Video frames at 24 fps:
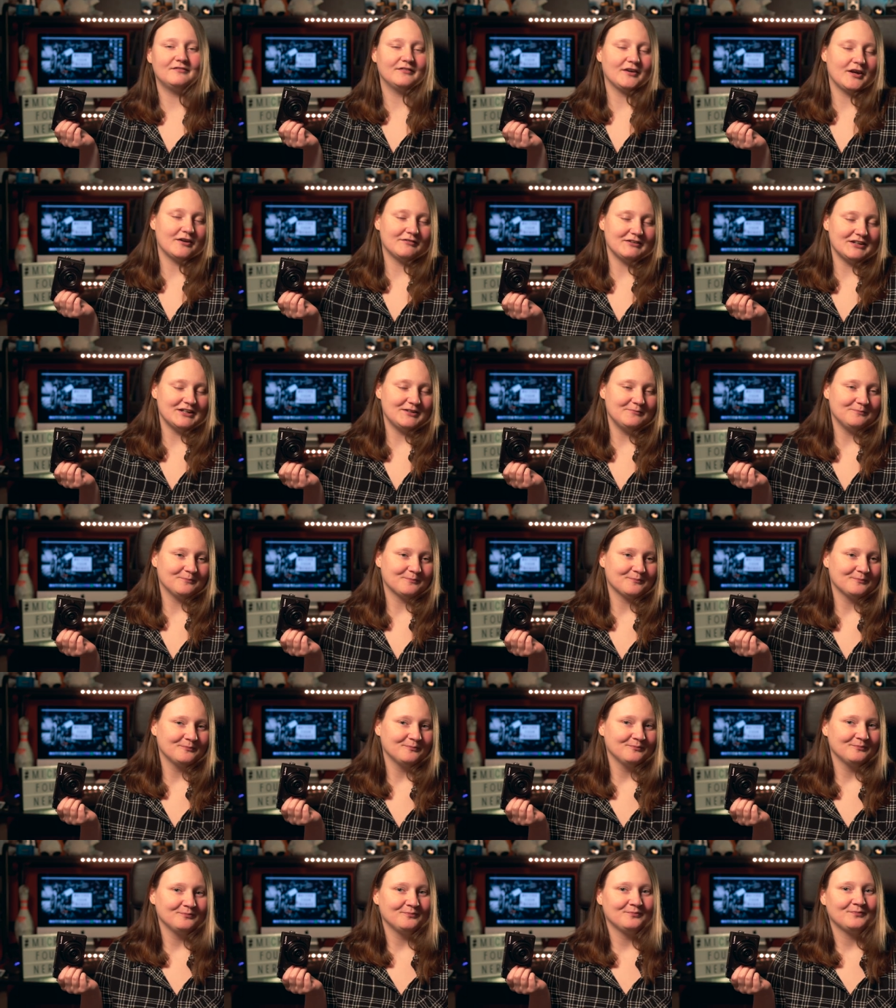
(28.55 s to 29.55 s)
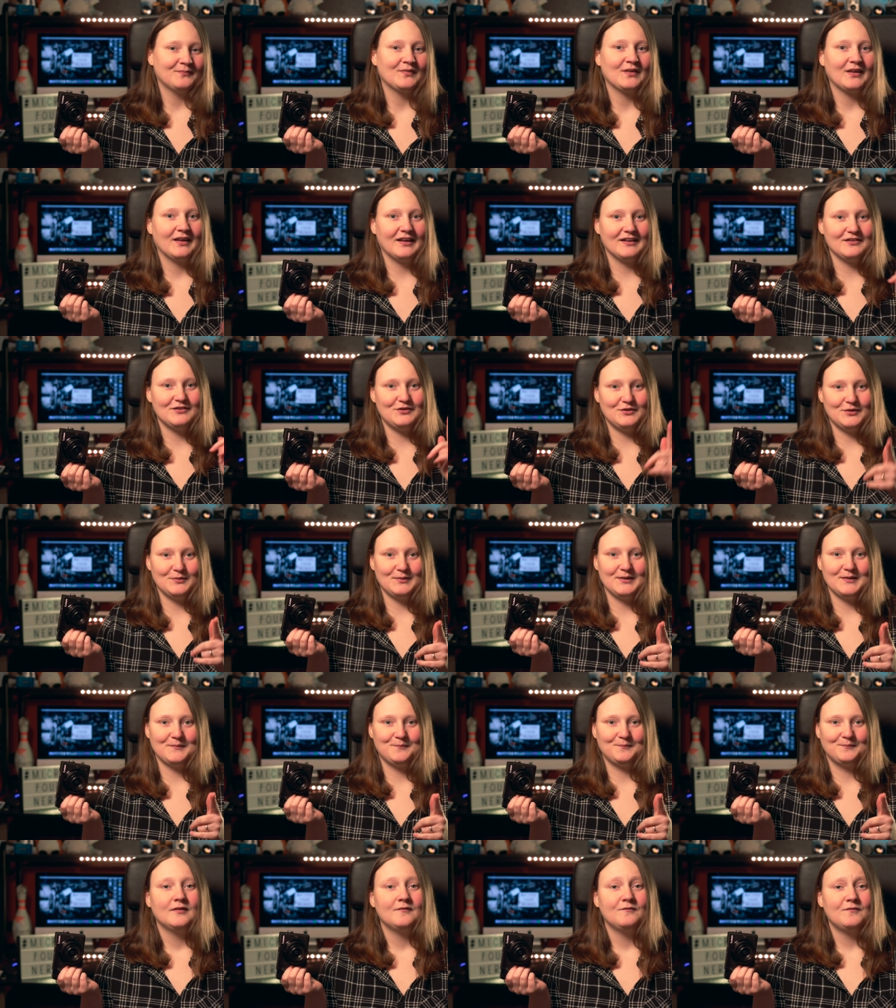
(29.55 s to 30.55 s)
vary. Let's do
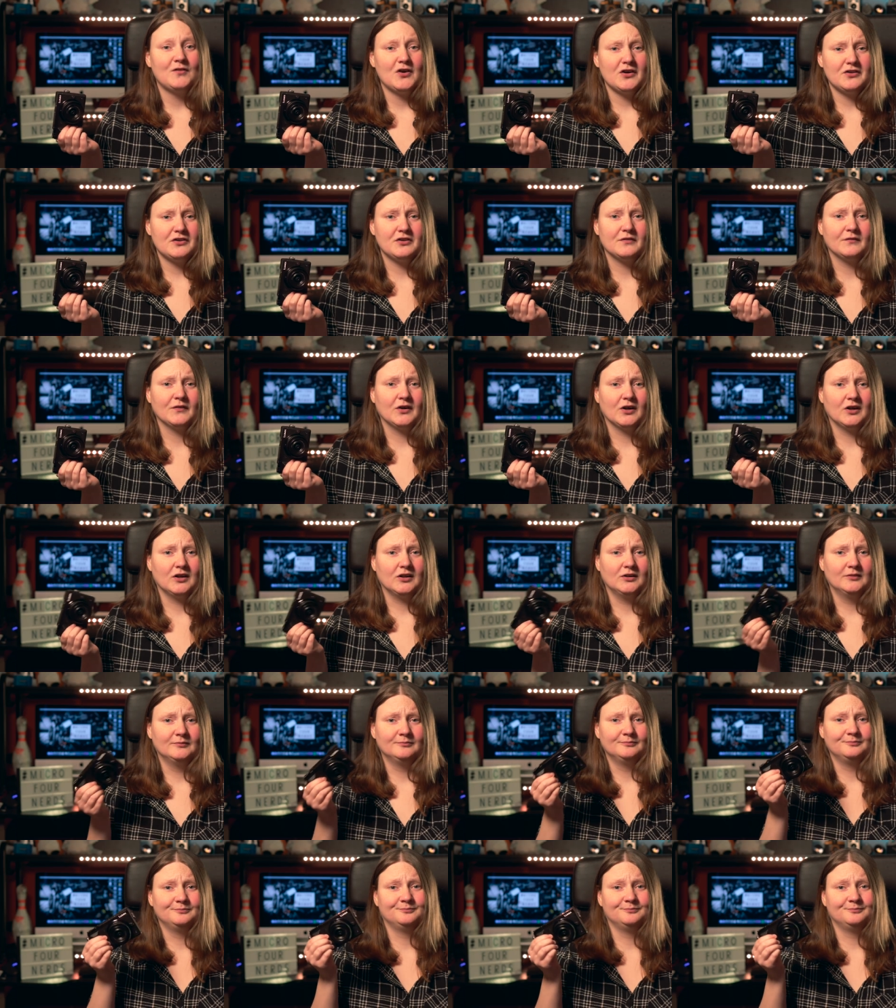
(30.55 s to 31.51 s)
it. First of all,